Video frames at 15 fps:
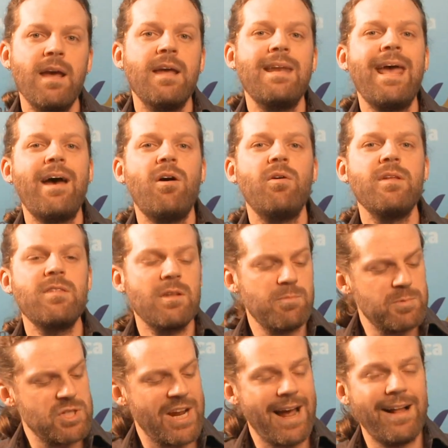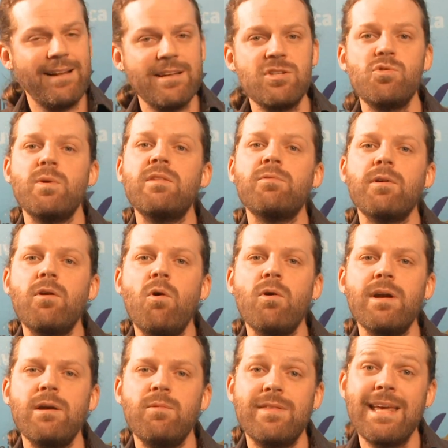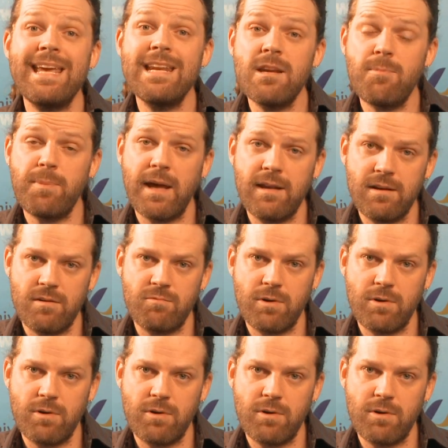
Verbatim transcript: Now, the challenge with recording with independent